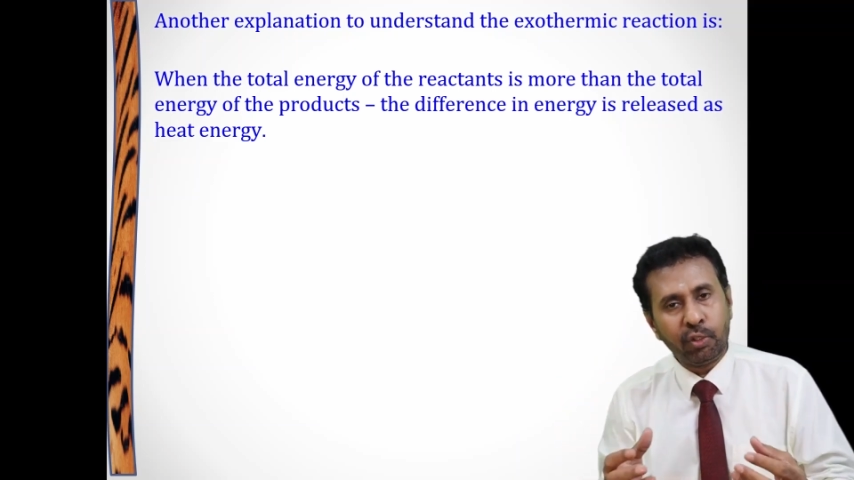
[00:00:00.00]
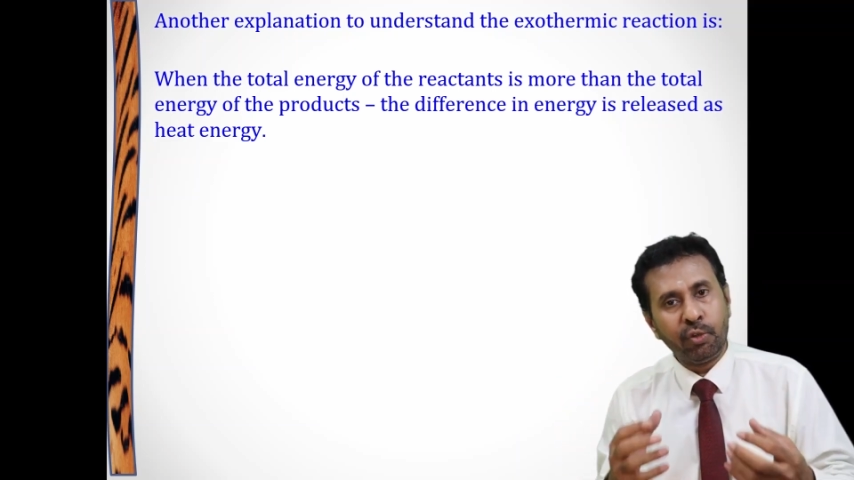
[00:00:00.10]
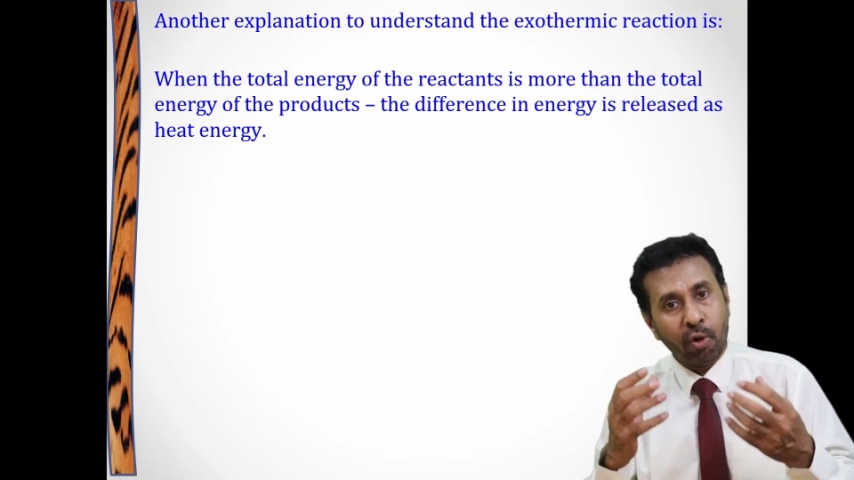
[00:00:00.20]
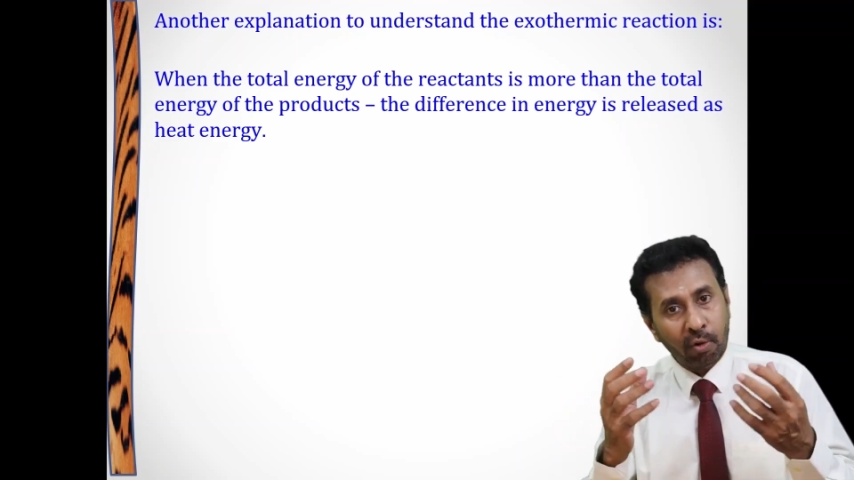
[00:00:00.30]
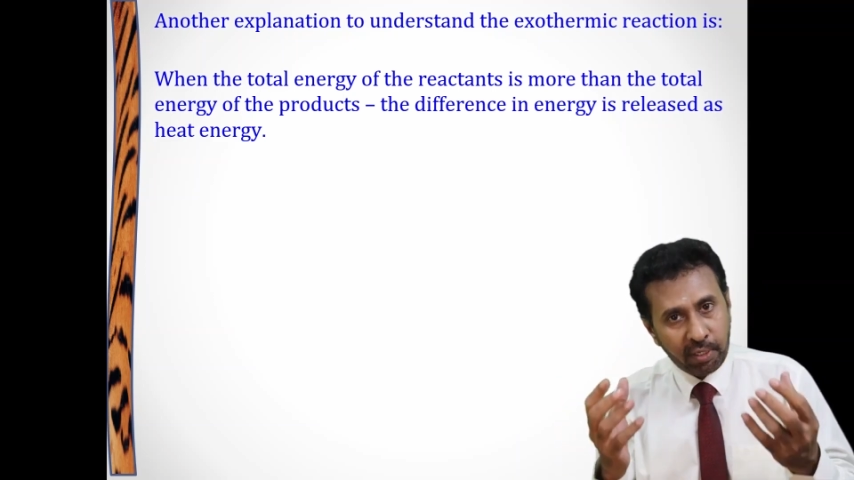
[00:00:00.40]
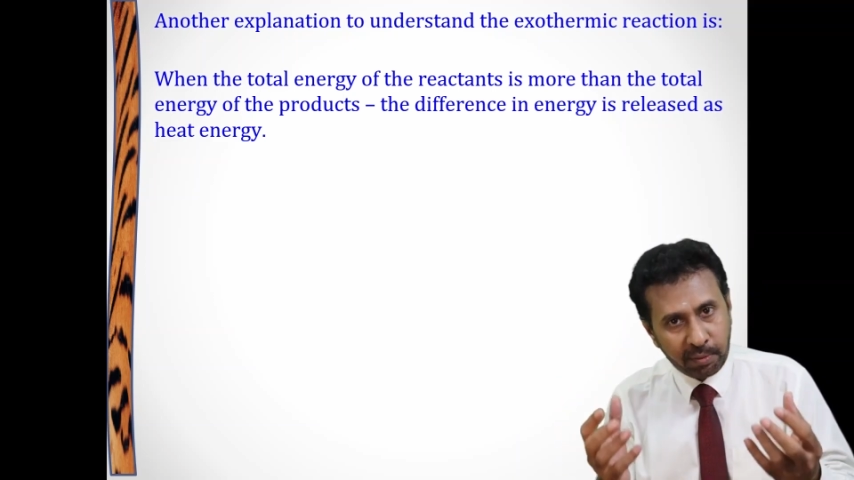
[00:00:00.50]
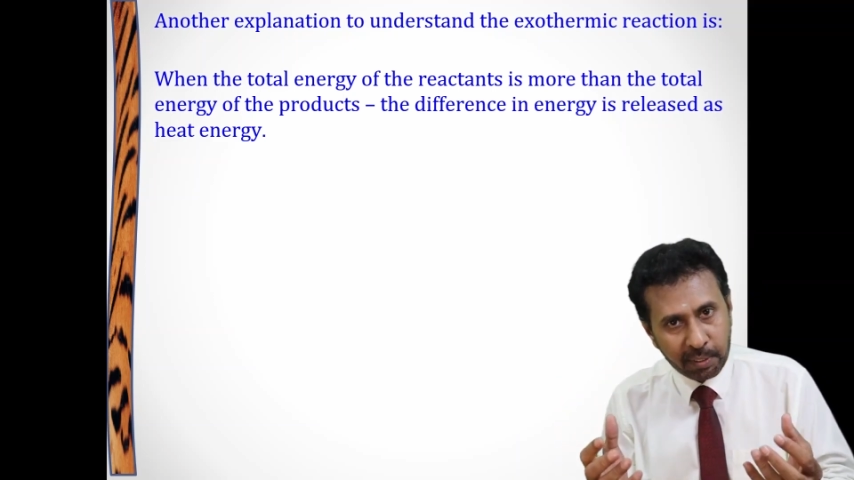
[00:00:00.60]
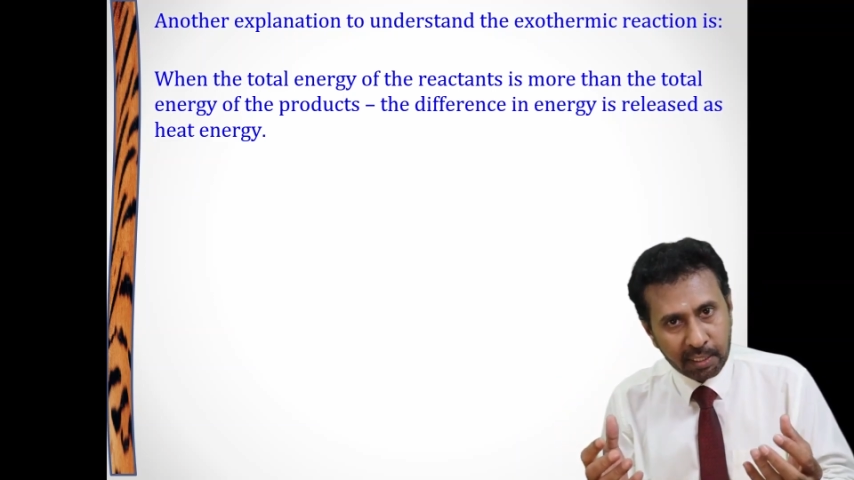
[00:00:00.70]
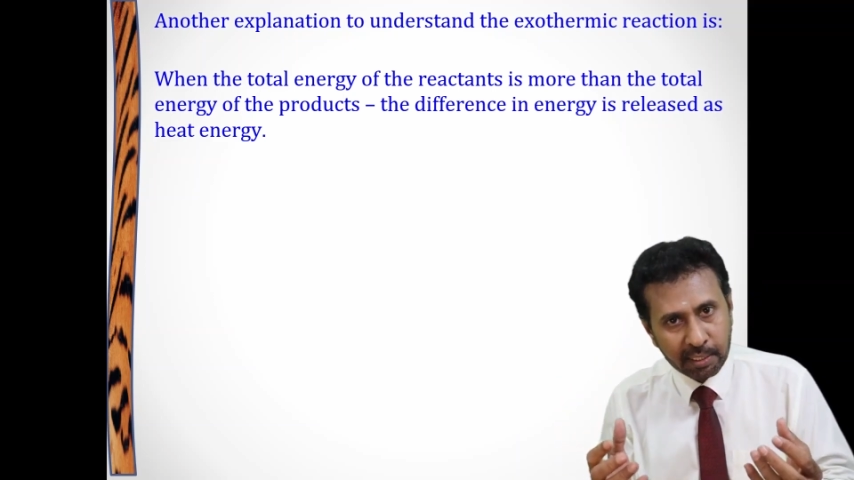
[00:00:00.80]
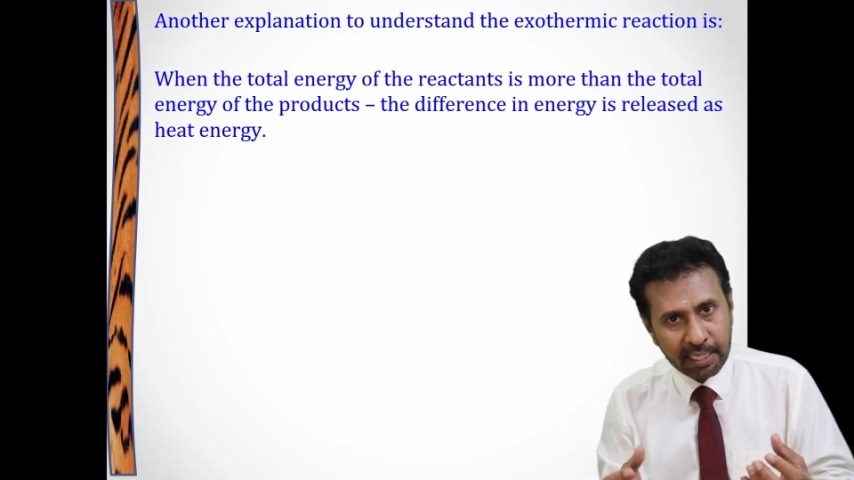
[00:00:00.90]
always be the
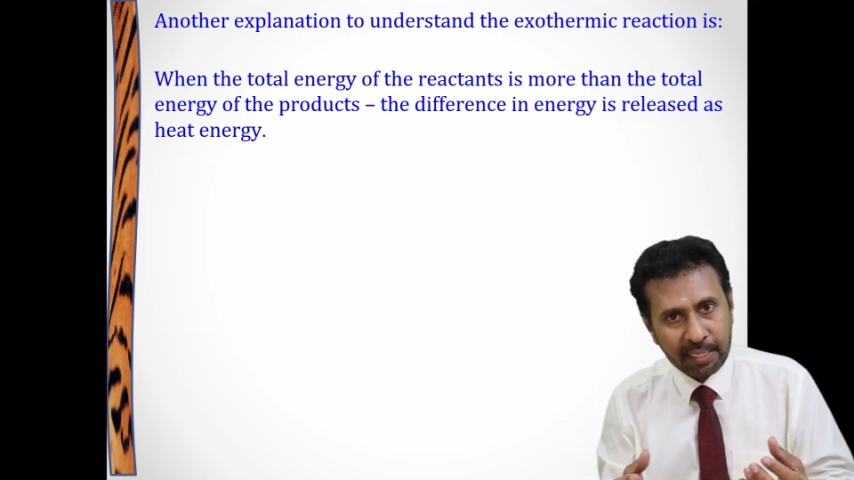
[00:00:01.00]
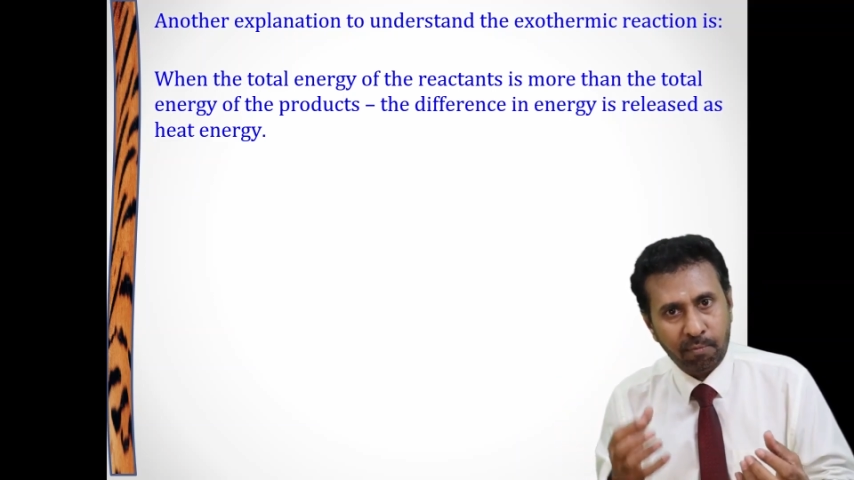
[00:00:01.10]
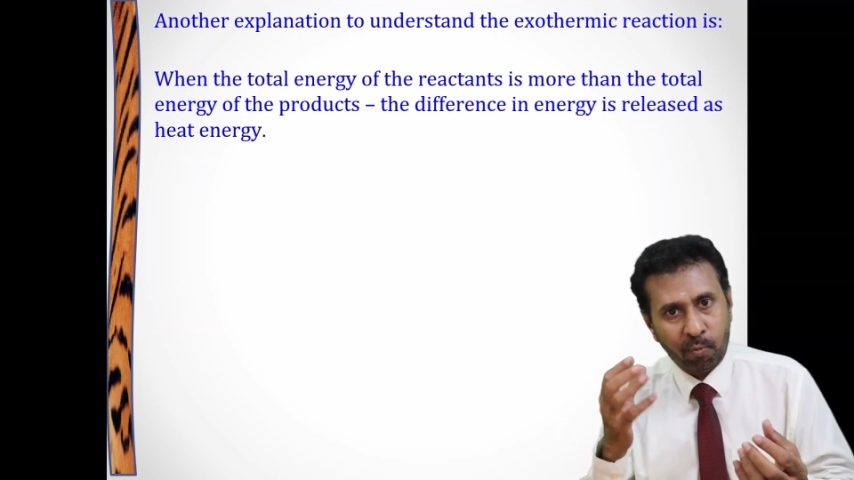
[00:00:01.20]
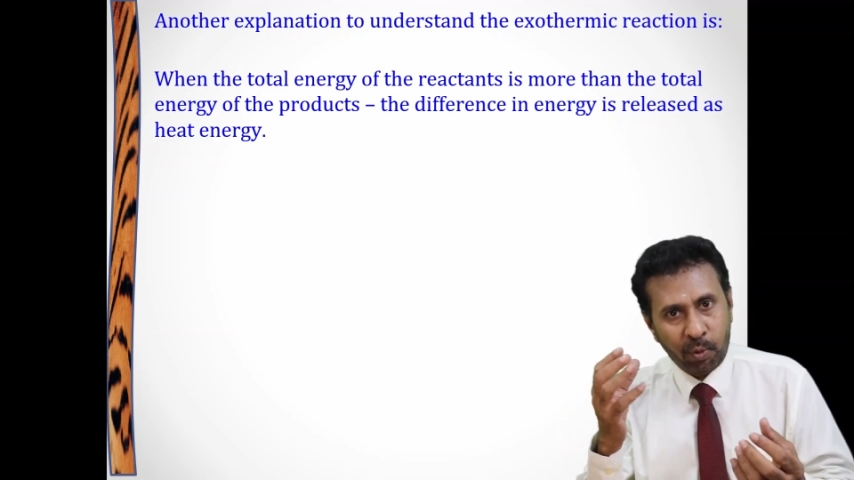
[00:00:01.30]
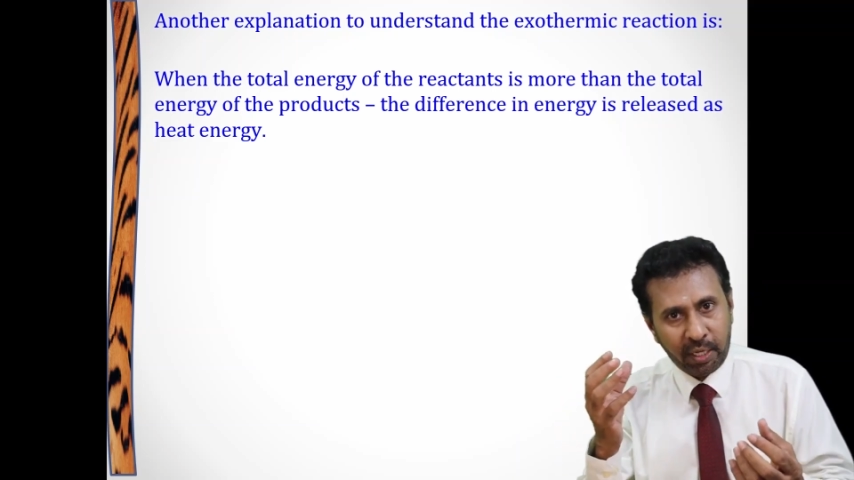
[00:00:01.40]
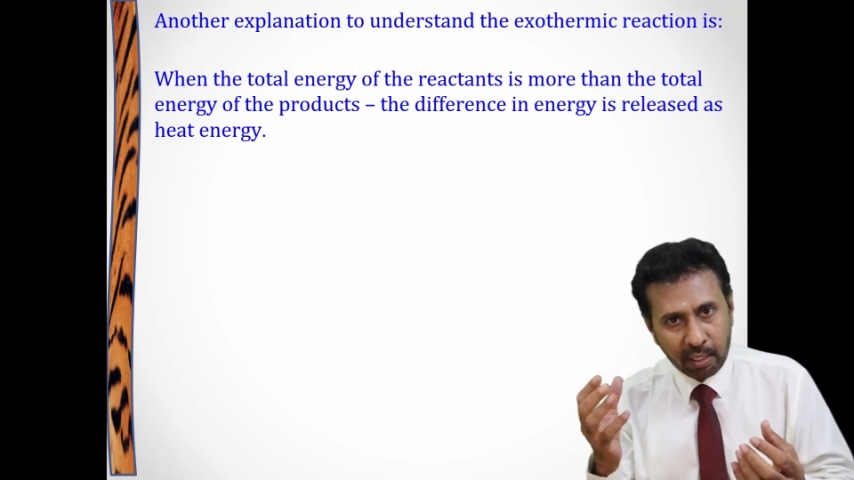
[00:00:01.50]
same with